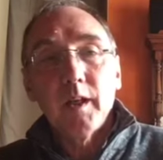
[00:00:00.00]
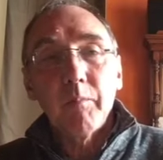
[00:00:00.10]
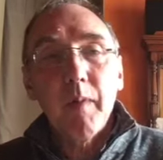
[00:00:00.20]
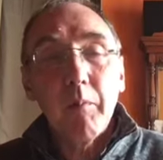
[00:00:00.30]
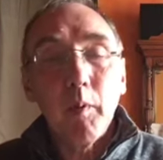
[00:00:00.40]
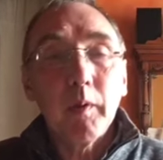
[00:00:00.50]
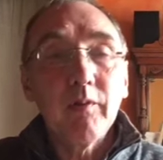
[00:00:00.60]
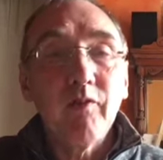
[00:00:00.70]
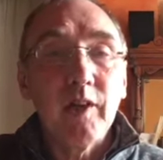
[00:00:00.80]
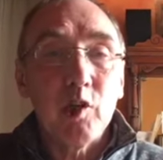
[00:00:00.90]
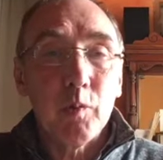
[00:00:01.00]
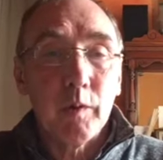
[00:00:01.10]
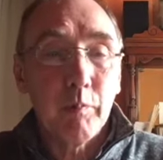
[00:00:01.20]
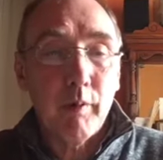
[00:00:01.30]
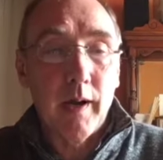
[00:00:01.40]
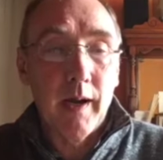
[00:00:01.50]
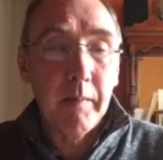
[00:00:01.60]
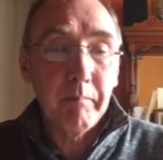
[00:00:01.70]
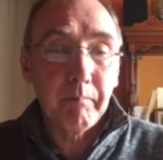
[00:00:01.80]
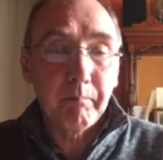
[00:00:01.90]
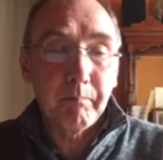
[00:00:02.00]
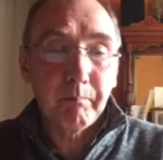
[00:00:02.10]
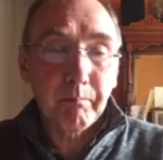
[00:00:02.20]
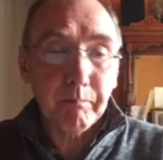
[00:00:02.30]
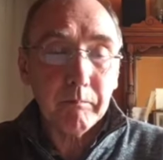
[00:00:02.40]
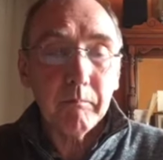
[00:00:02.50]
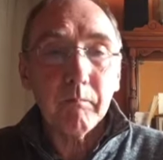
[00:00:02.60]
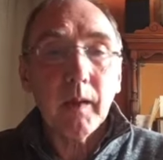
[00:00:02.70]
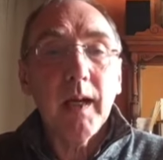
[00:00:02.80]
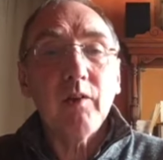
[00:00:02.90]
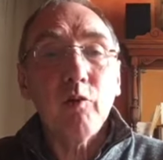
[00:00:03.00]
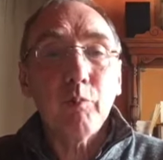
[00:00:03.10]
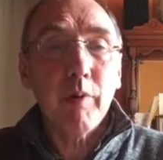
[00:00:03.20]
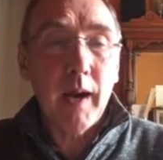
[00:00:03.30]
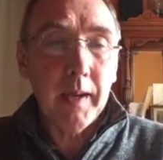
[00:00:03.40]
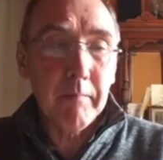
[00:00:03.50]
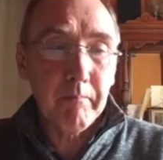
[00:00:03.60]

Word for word: Maybe we could finish with a prayer. Let us pray.